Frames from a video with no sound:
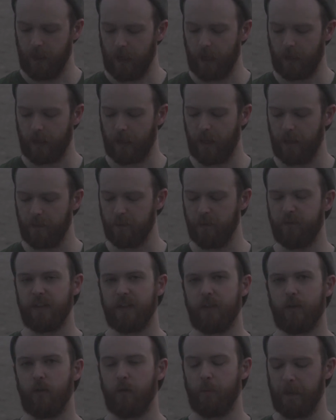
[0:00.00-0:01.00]
I hate
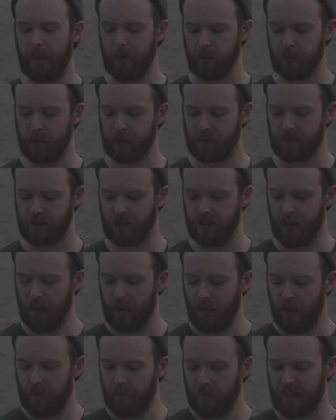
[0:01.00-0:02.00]
moving goalposts
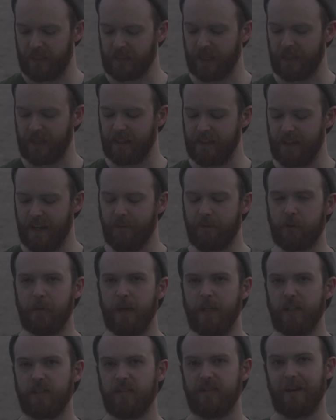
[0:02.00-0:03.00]
because I can never
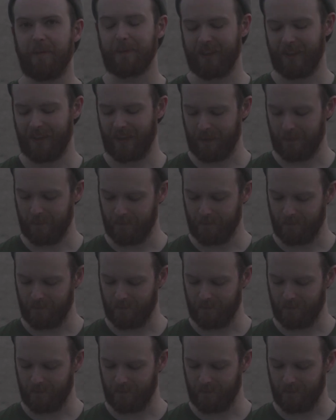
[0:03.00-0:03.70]
measure up to them.